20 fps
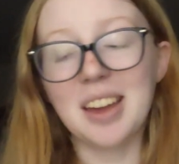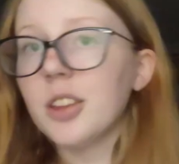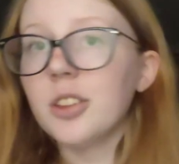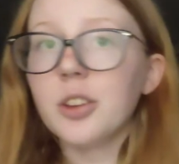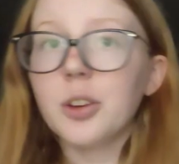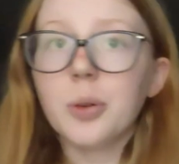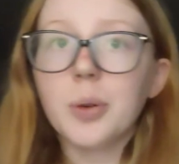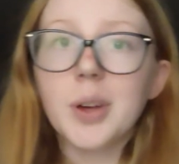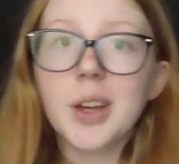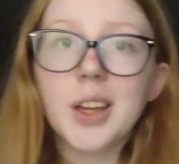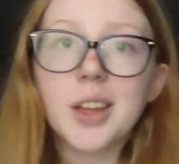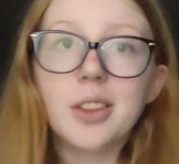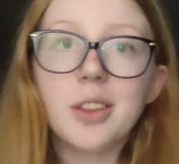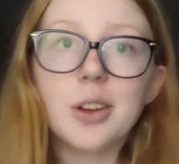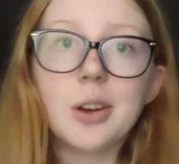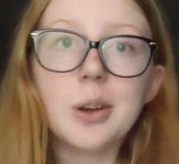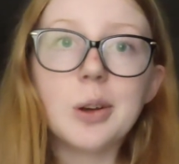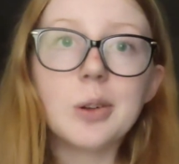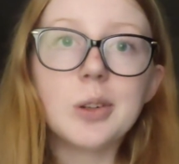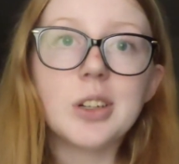Either way
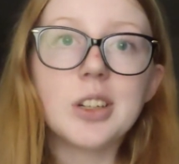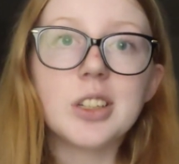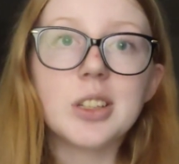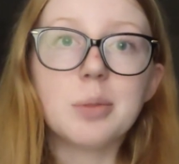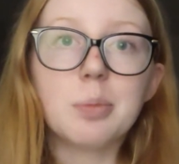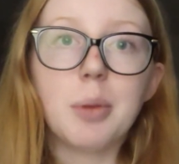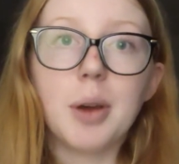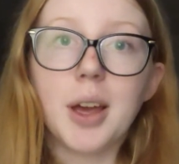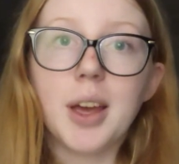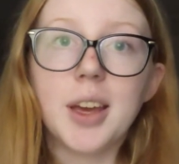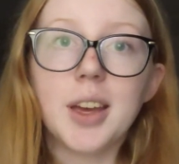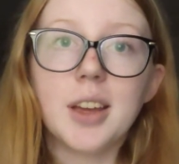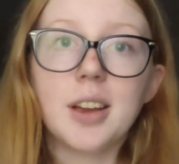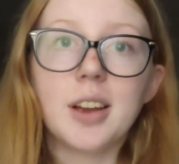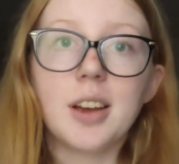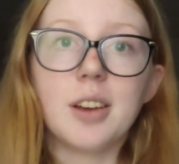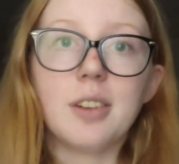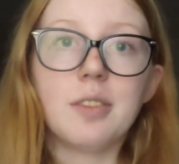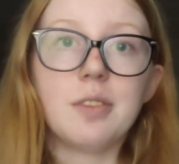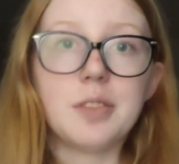though,
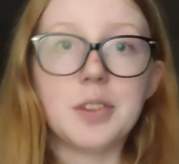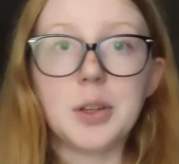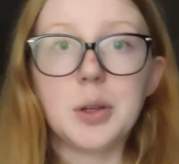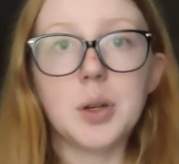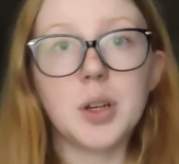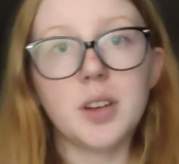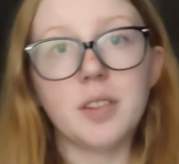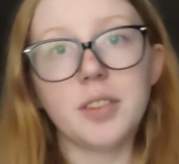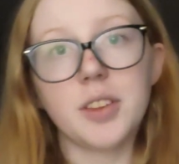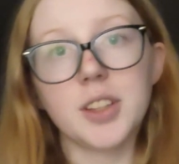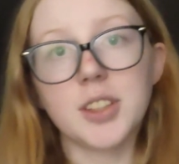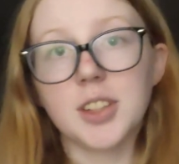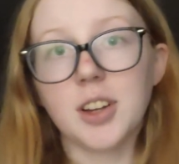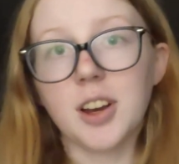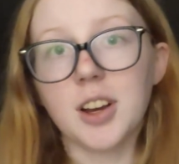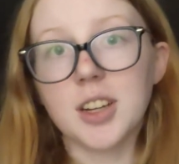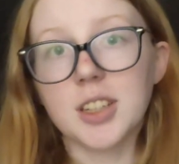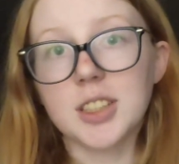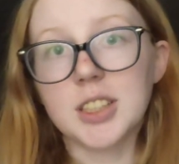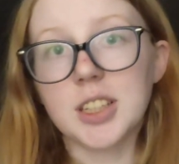despite a few of the
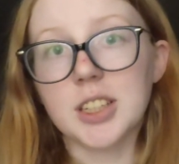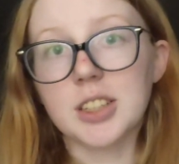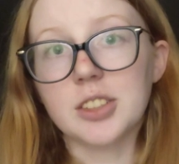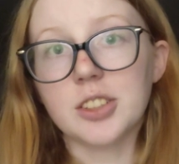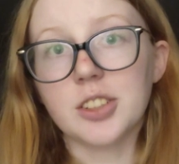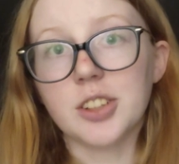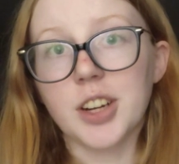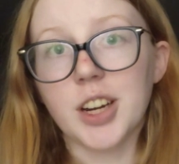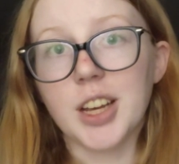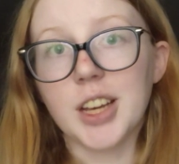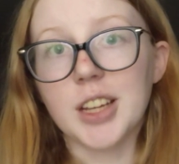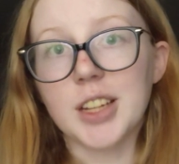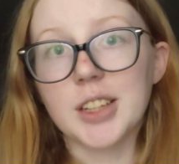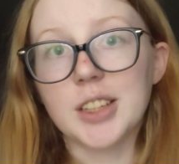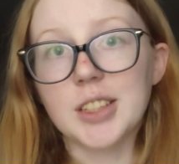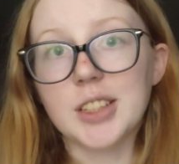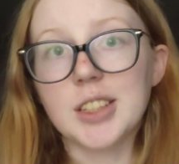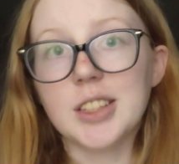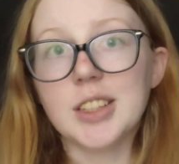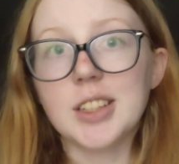toxic
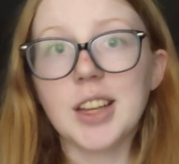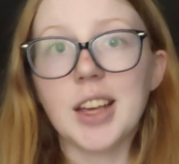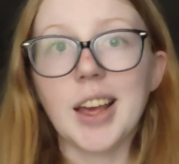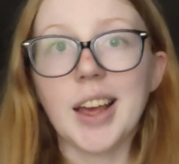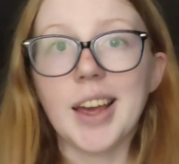traits